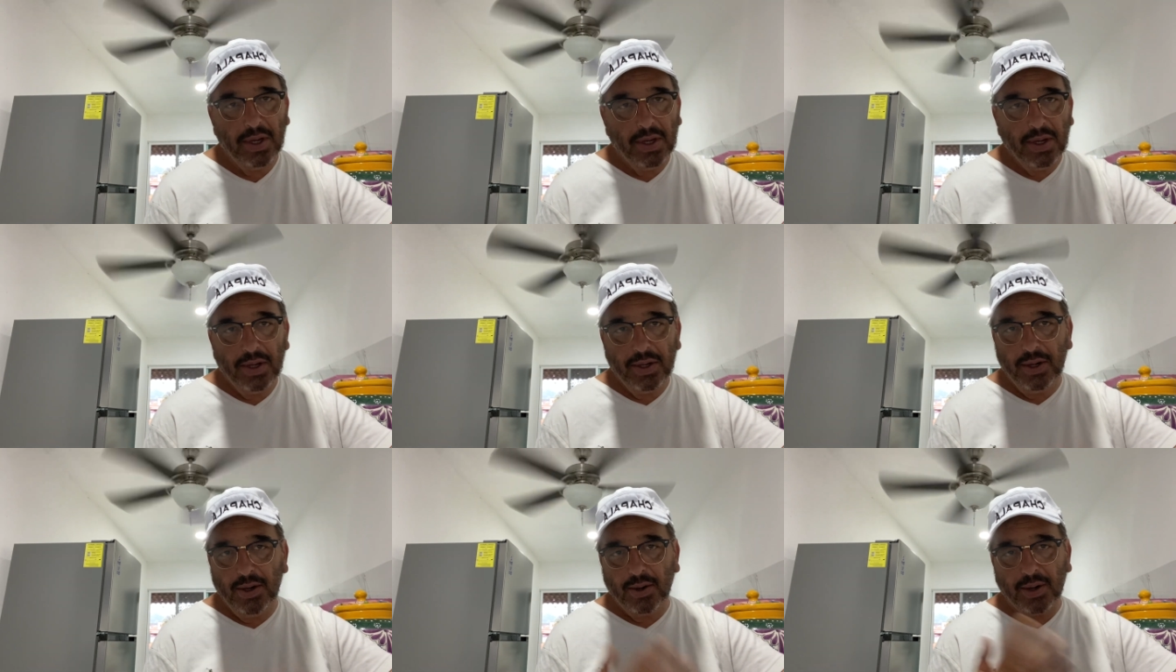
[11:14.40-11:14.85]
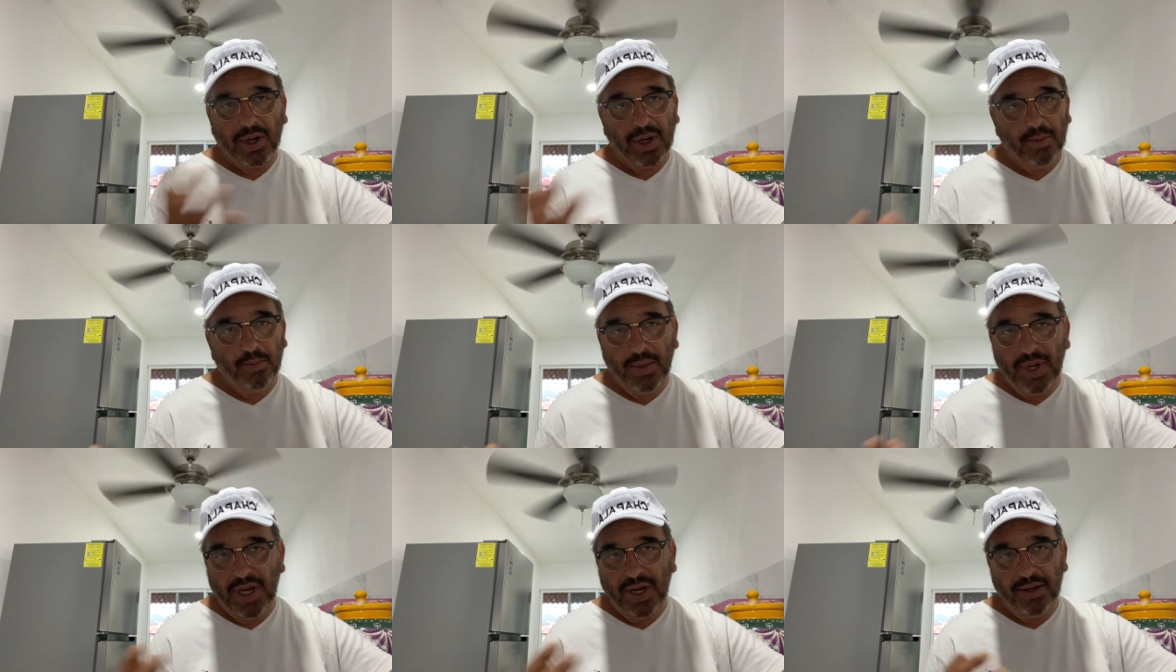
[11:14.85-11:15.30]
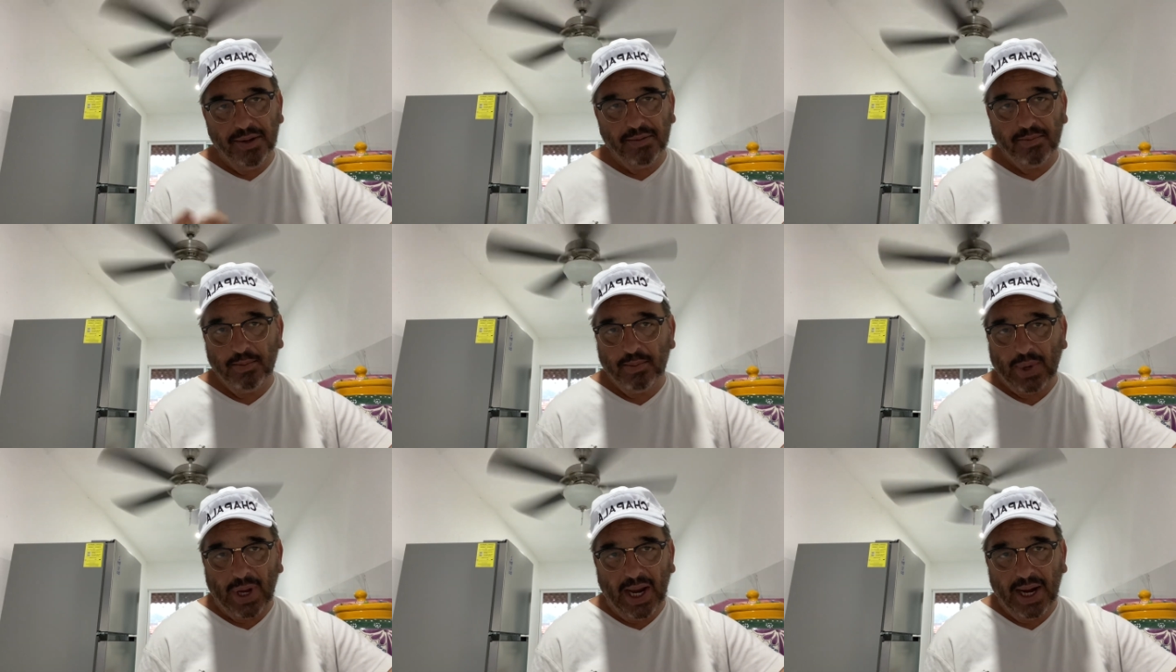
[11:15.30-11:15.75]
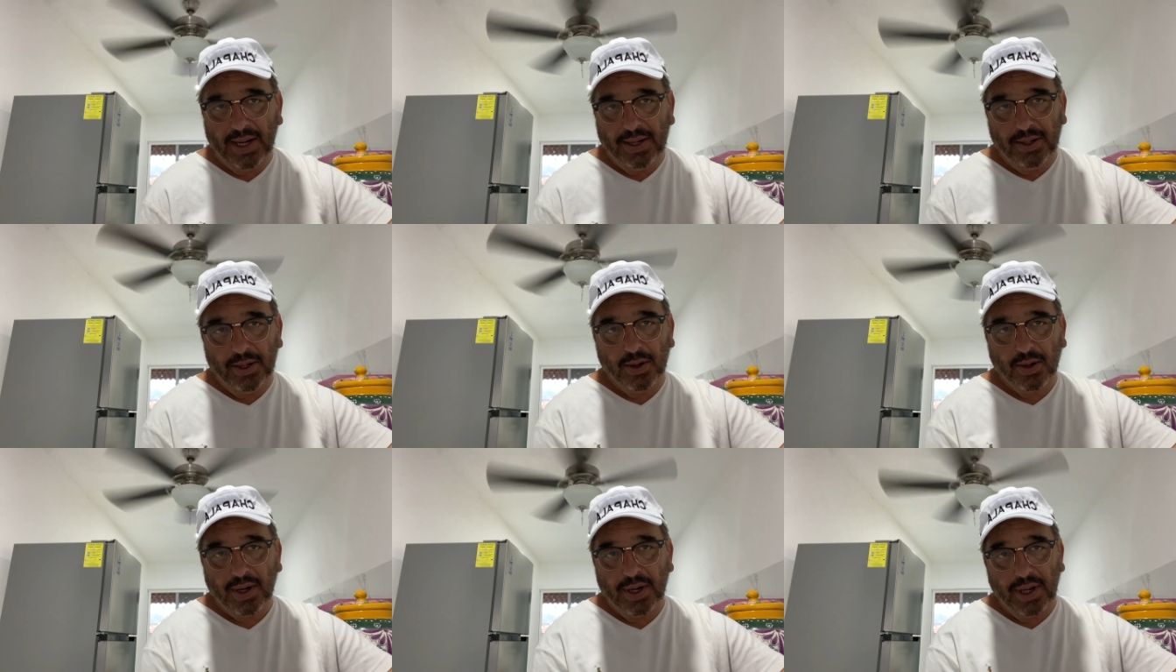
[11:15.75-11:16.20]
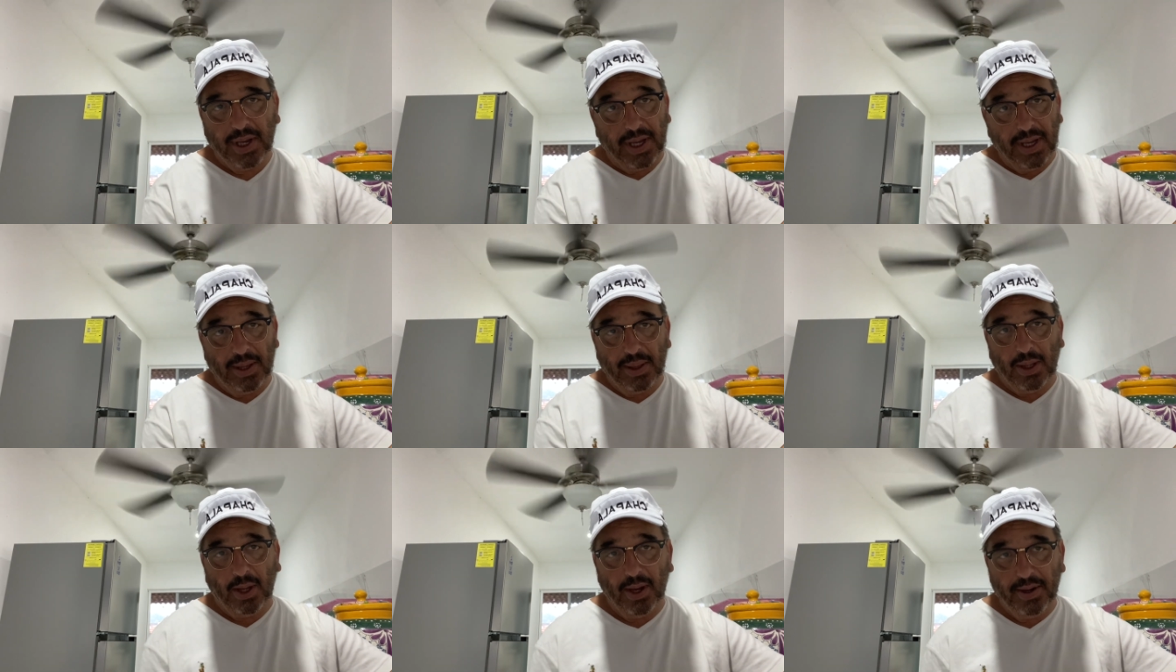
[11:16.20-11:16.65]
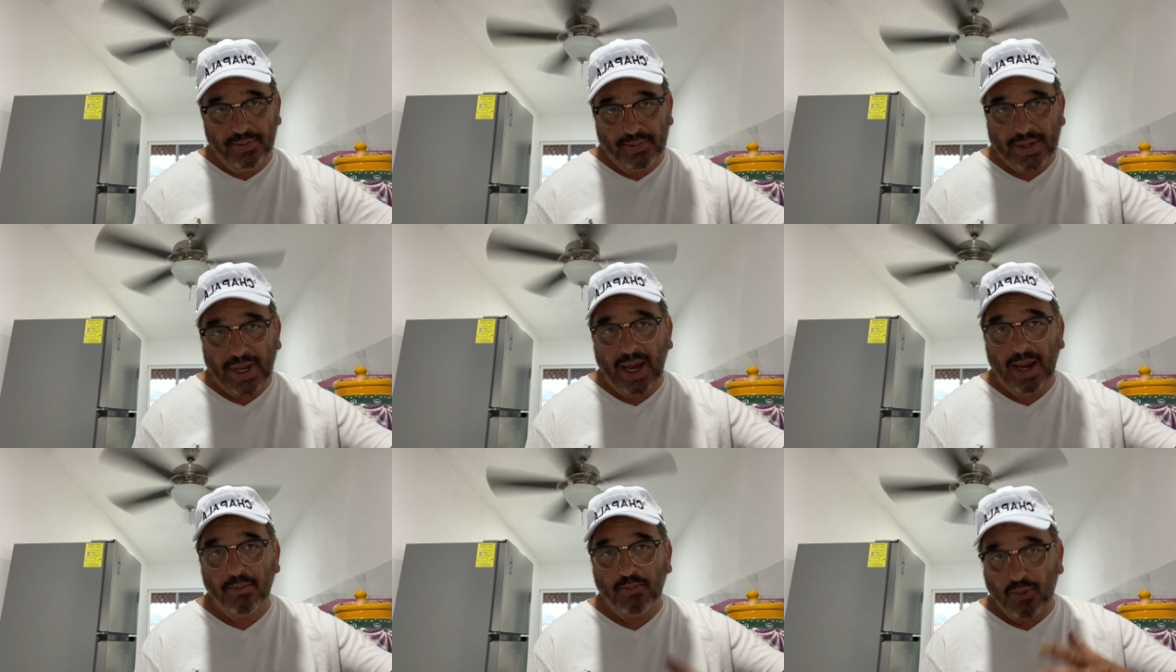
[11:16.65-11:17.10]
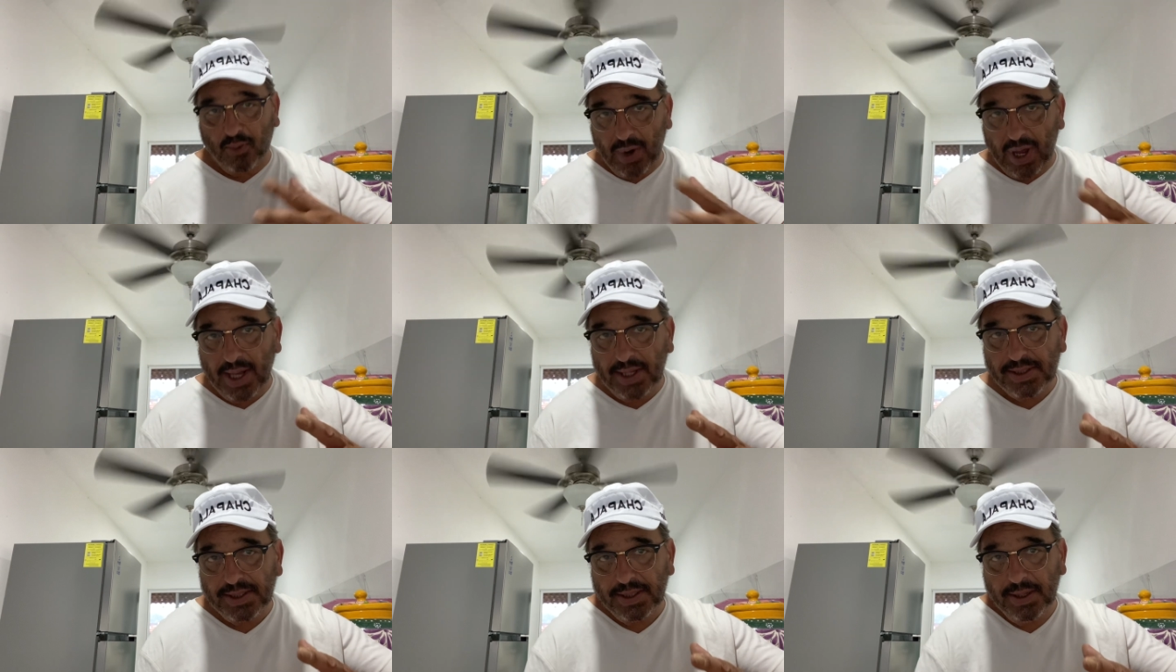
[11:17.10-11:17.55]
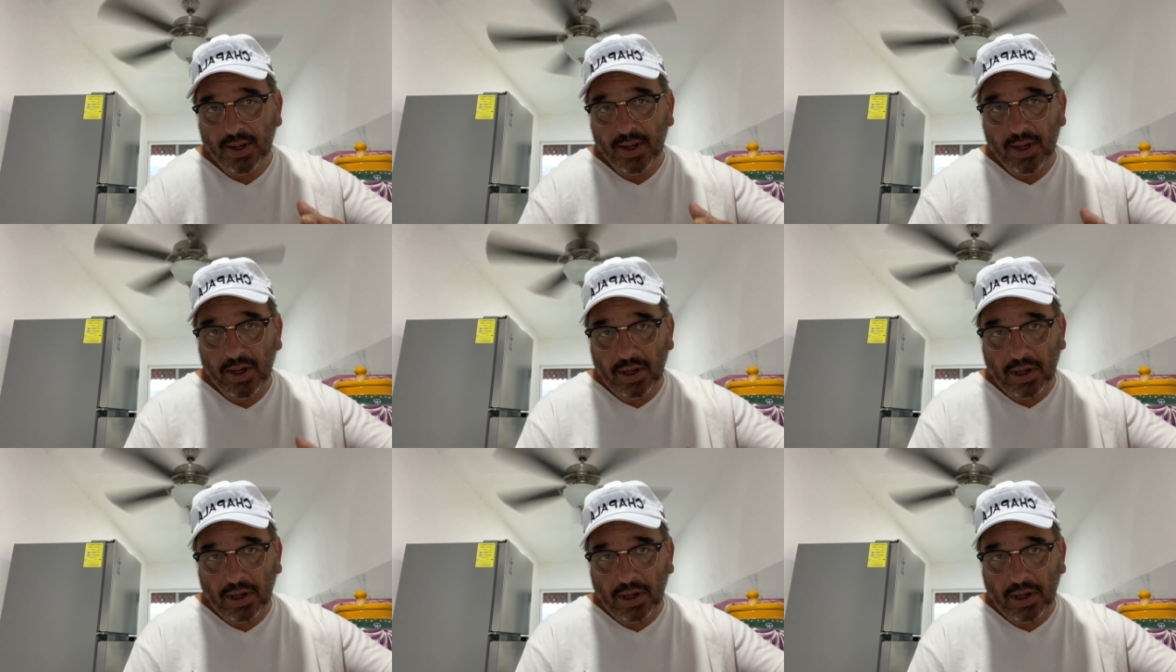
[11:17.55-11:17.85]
You're going to meet and find, you're going to get lifetime friends.